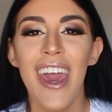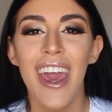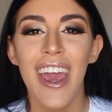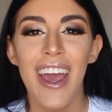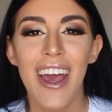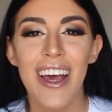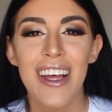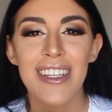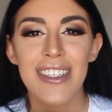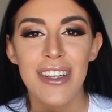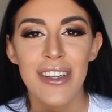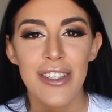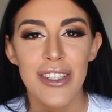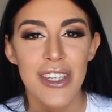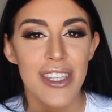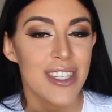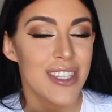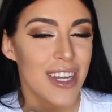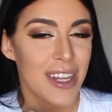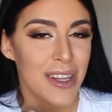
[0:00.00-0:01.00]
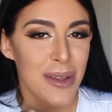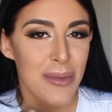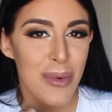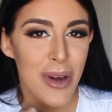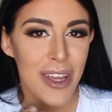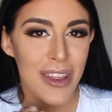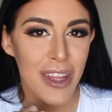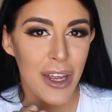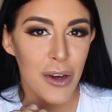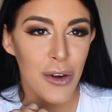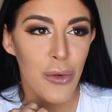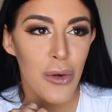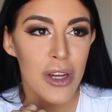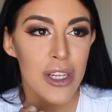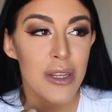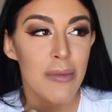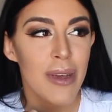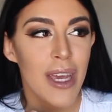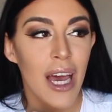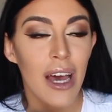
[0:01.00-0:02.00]
And to celebrate, they are
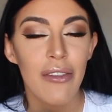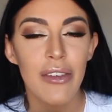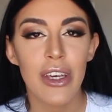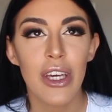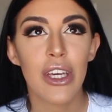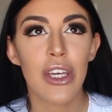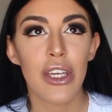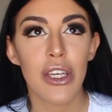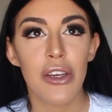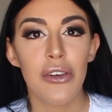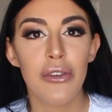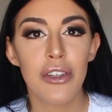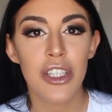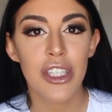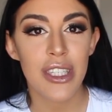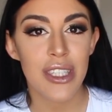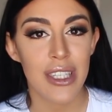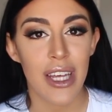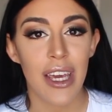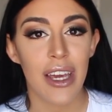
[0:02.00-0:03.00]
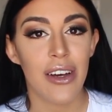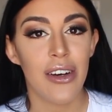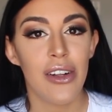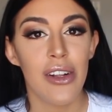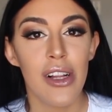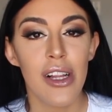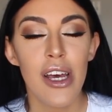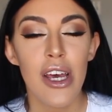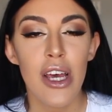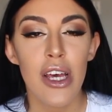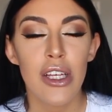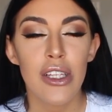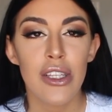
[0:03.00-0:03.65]
going to be having a huge sale.